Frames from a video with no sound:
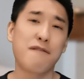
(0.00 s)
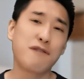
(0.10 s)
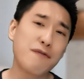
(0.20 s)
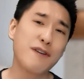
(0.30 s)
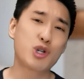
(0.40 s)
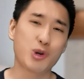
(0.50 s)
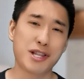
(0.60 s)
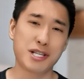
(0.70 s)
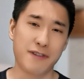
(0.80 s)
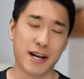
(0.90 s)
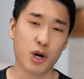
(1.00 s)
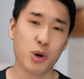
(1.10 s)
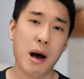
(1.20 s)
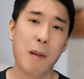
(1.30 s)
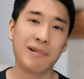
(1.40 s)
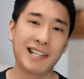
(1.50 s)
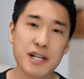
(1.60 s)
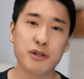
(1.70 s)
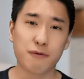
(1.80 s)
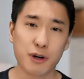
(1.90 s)
If you've enjoyed this video,
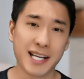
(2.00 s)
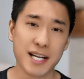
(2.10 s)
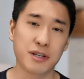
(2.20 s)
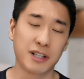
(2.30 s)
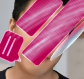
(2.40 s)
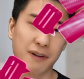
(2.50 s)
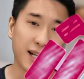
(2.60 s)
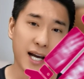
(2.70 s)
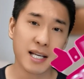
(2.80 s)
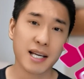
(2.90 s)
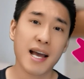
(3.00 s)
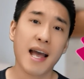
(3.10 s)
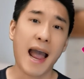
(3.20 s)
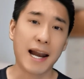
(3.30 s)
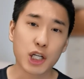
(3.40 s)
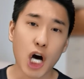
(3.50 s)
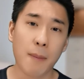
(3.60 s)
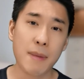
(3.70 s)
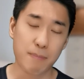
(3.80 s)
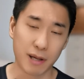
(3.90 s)
please don't forget to leave a like and
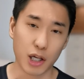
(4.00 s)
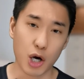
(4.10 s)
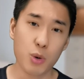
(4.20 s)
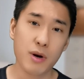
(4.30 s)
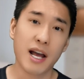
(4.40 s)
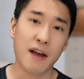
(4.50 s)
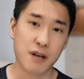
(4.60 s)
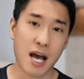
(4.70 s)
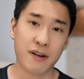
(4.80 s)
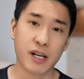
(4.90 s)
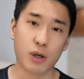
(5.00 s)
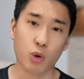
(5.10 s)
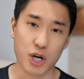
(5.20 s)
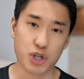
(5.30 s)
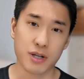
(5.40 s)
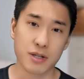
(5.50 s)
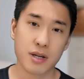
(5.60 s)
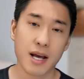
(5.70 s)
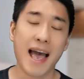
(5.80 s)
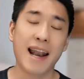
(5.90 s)
comment below if you have any questions,
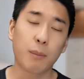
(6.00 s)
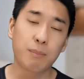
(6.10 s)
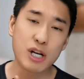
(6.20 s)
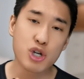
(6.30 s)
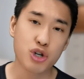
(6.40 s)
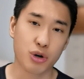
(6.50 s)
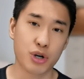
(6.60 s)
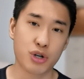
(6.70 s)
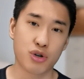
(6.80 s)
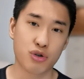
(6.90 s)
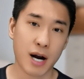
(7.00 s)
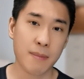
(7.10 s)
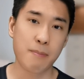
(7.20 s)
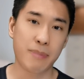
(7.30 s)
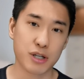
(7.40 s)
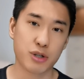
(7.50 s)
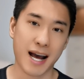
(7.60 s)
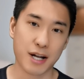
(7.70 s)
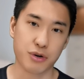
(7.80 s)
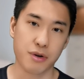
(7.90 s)
and I'll be sure to try my best to
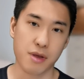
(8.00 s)
answer